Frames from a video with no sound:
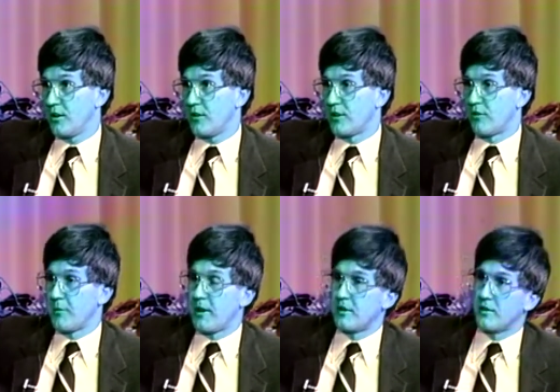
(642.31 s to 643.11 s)
they
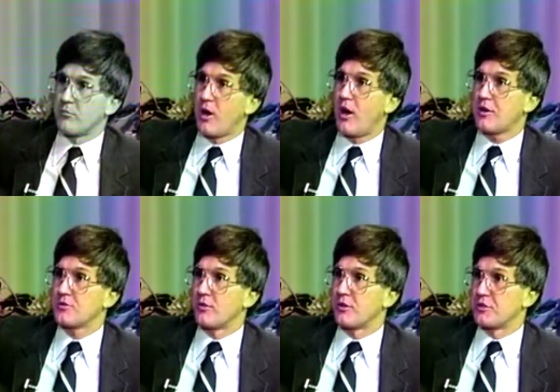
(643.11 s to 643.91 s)
remain in a box
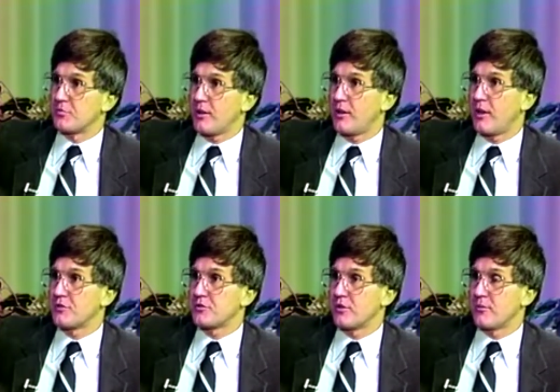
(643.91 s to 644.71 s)
or a display
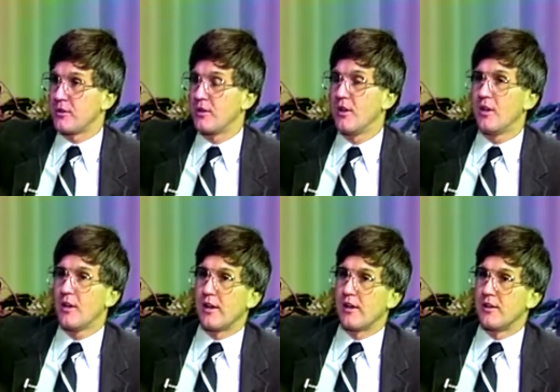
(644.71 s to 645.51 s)
case or something
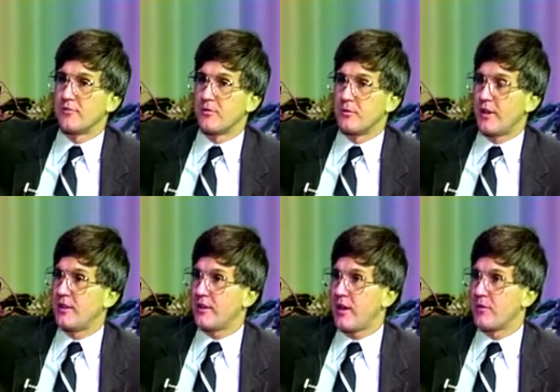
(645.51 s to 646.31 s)
and from the day
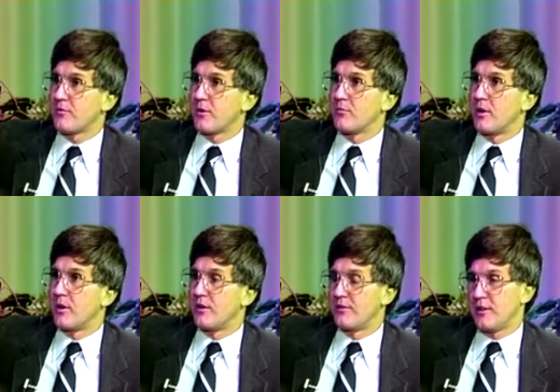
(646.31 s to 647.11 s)
they came from, uh,
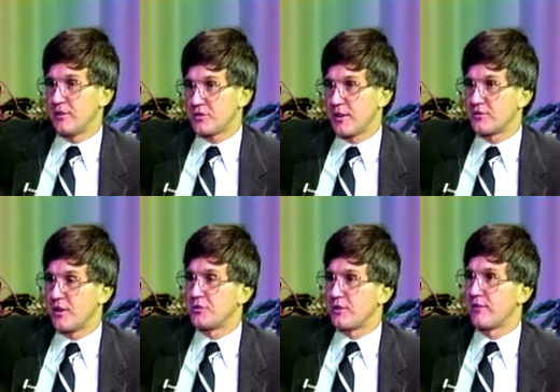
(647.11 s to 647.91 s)
not in this case,
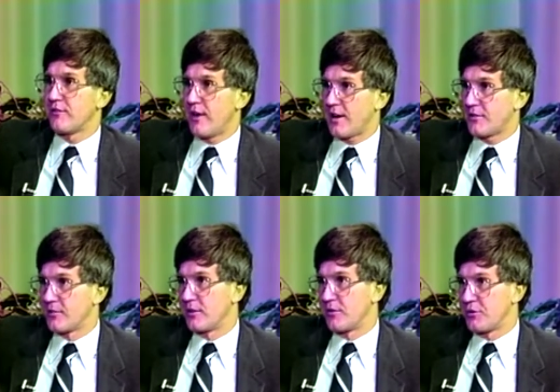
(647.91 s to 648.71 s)
not usually a factory,
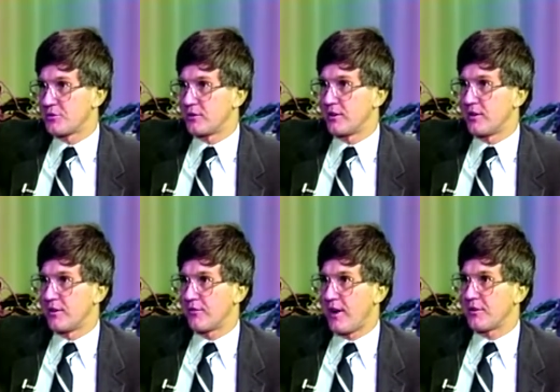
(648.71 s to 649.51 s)
but it's originally a, a
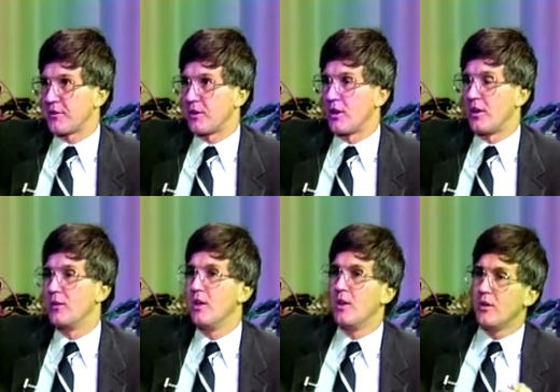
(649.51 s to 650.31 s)
factory gun,
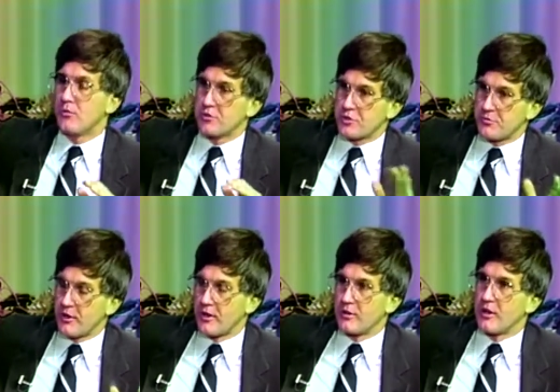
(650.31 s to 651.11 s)
which has
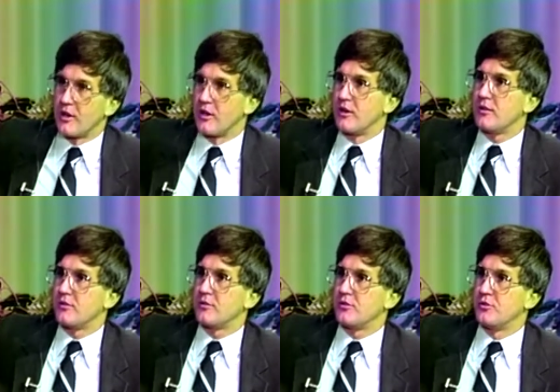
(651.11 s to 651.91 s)
been uh,
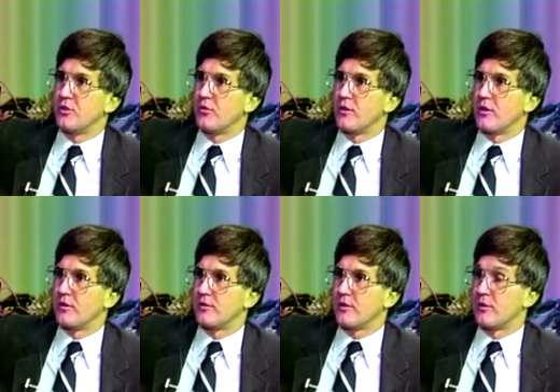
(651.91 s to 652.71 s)
you know, uh,
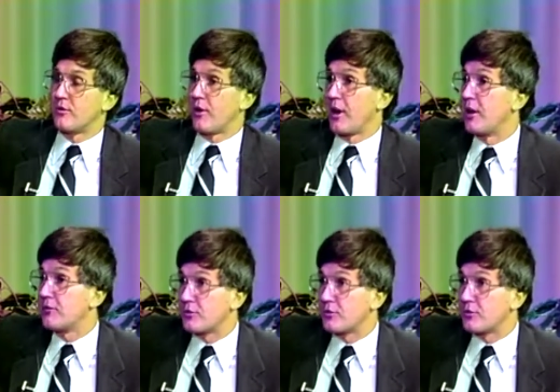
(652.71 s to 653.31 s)
engraved